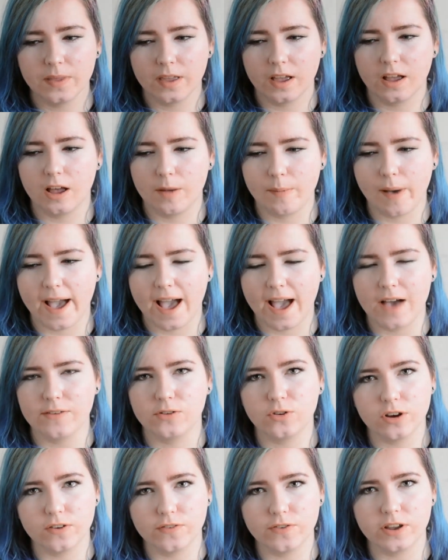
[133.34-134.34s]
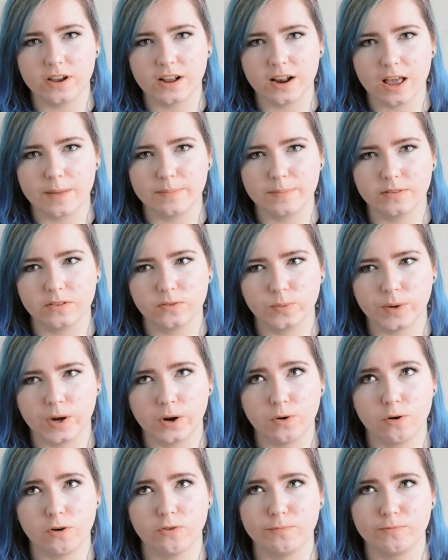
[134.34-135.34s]
I have got a few clips as
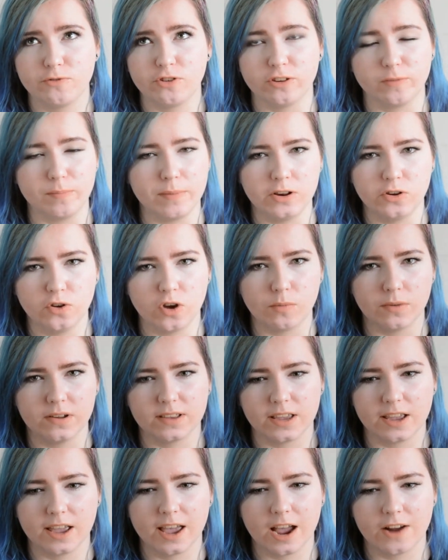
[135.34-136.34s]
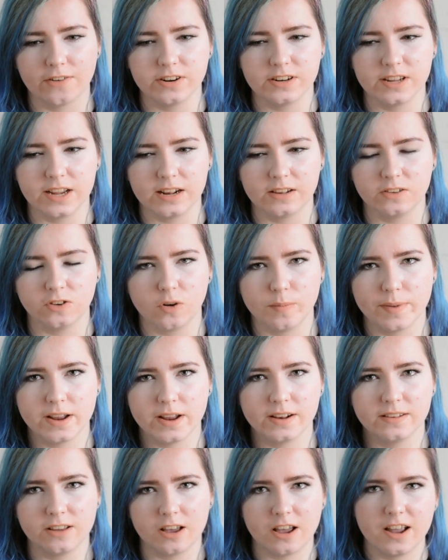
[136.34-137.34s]
well of just me doing my skincare routine, so I'll be
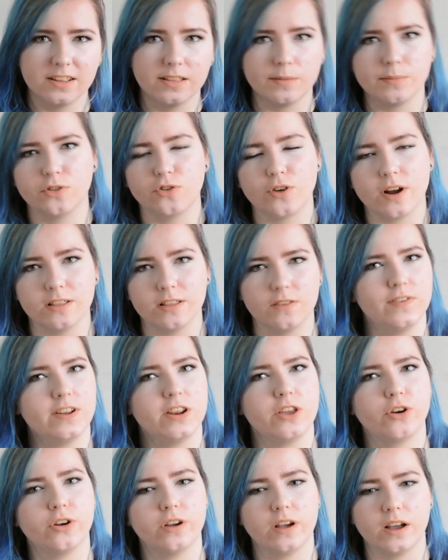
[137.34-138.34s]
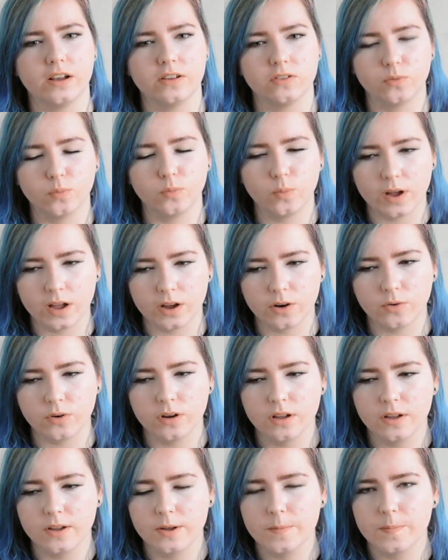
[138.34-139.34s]
inserting them throughout the video as well.